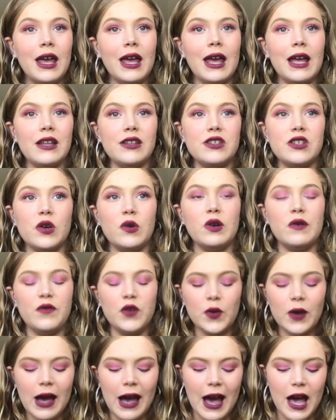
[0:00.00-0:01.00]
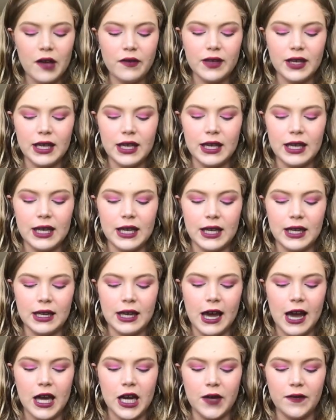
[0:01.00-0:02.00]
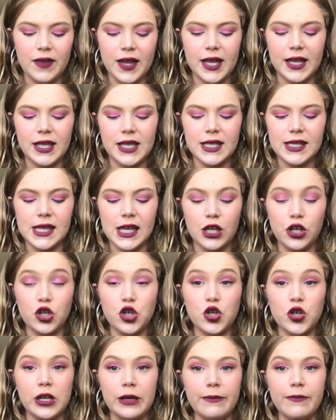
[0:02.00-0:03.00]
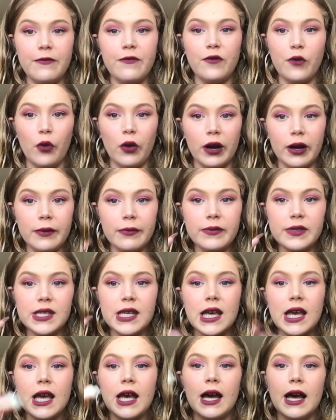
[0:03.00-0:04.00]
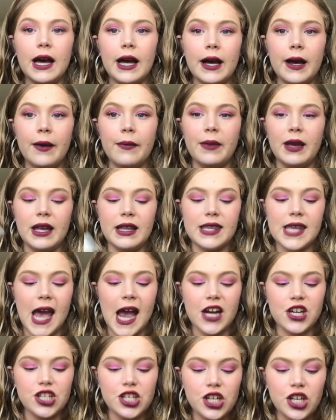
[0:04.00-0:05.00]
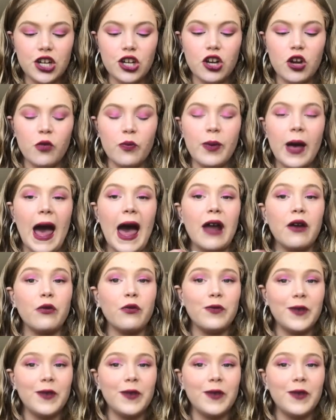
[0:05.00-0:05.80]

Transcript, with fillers: And so if you have it in kind of like these like cream forms, um, it's actually gonna go bad